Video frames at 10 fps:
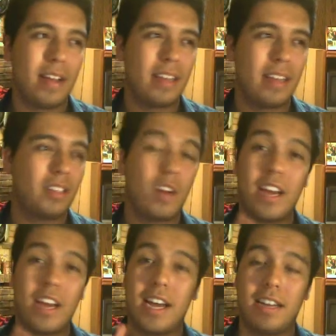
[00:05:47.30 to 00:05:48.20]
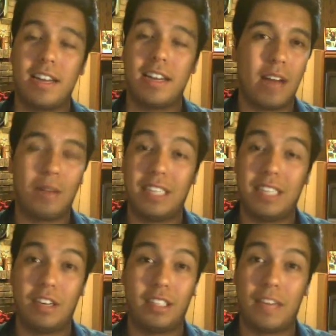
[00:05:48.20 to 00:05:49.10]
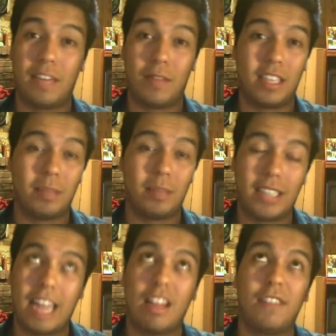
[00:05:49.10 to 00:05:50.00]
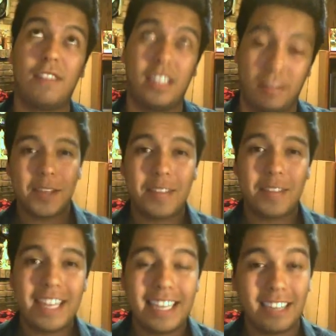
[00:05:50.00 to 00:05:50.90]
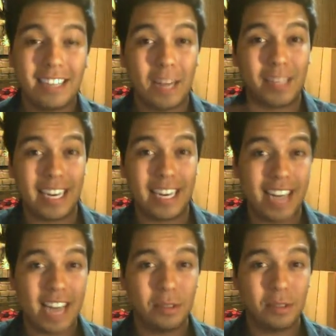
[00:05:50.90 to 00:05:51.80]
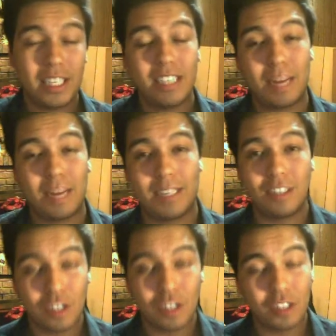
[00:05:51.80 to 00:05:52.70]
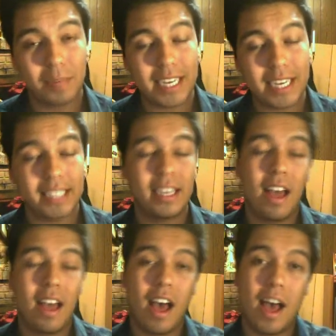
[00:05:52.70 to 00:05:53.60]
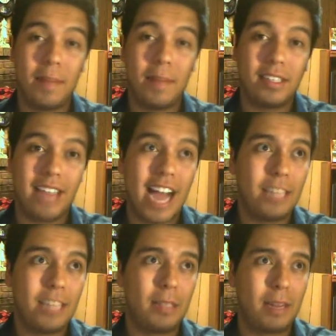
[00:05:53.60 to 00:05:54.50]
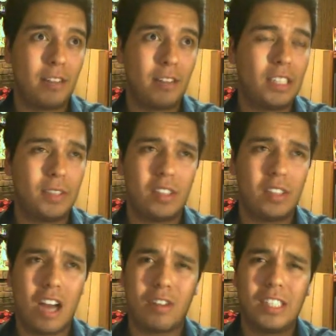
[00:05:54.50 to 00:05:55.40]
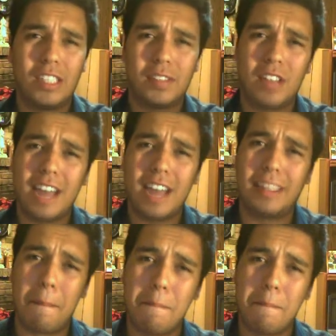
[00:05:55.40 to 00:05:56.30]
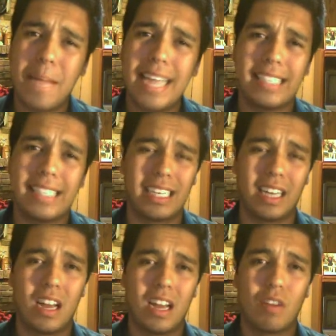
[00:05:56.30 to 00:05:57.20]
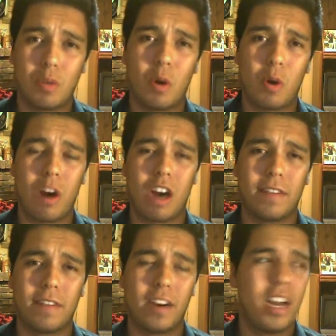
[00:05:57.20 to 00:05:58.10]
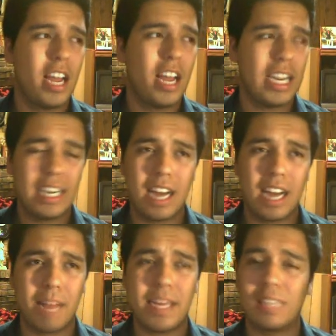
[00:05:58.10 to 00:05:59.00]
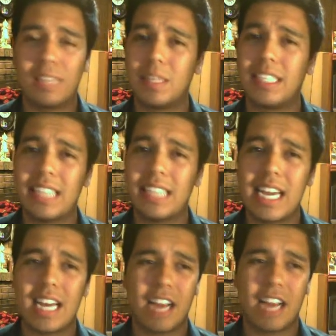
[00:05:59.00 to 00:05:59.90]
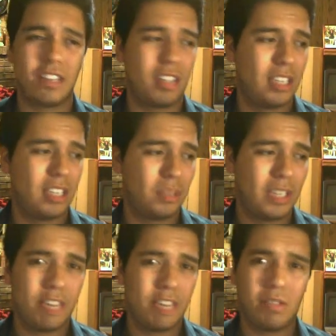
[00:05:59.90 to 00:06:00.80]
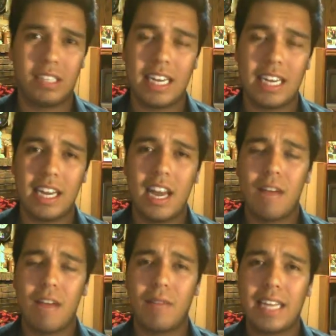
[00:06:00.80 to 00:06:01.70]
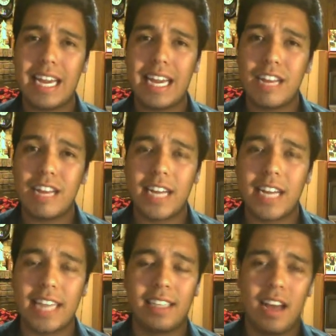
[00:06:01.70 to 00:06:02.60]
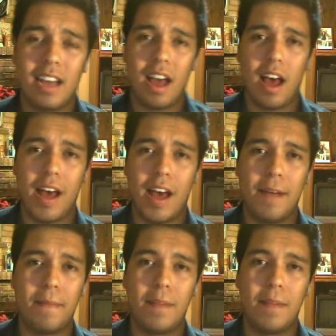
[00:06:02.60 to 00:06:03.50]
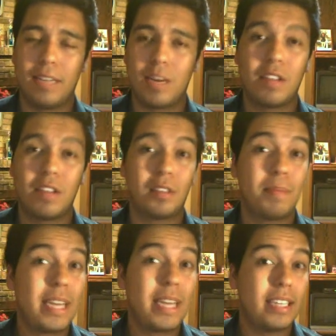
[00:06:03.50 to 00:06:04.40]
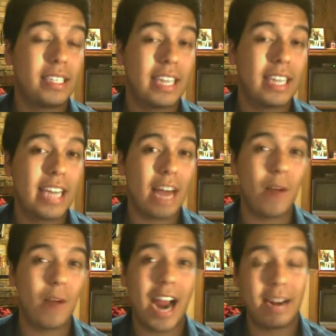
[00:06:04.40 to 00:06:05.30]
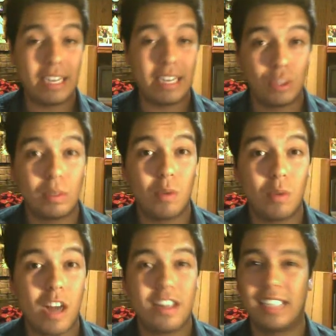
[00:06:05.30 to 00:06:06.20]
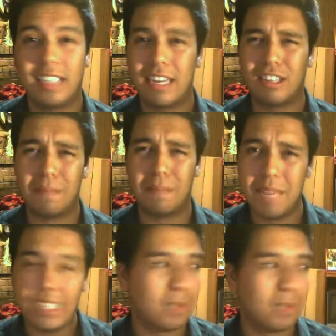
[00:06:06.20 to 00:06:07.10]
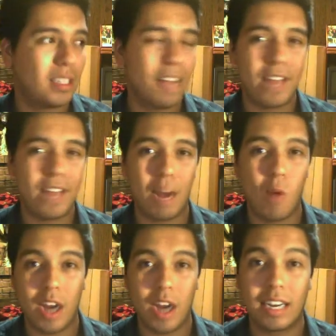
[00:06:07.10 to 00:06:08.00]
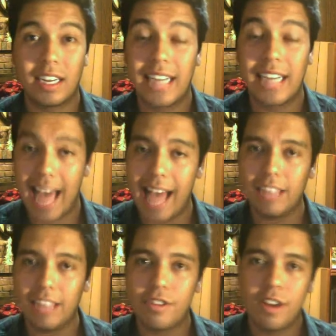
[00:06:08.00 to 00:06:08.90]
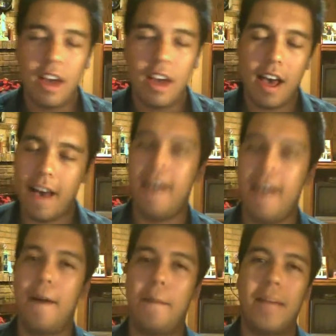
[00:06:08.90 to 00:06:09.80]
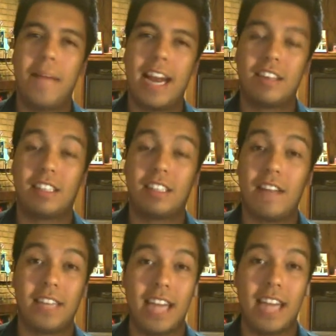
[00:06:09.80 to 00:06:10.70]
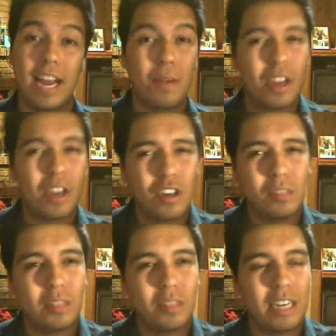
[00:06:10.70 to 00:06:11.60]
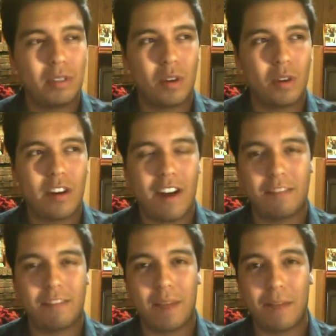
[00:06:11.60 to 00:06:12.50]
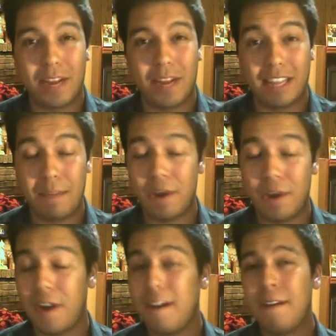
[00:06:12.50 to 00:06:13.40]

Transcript: Sonya outdid herself with this piece. I loved it. So then they did a top 10 guys routine, top 10 girls piece. The guys piece by Christopher Scott. Christopher Scott is an amazing group choreographer. He did a piece with sand. I just thought this was interesting, really intricate. It's one of those pieces, again, where I need to rewatch because I just missed some stuff that I want to catch. And I just loved it. And then the girls routine was choreographed by Ray Leeper.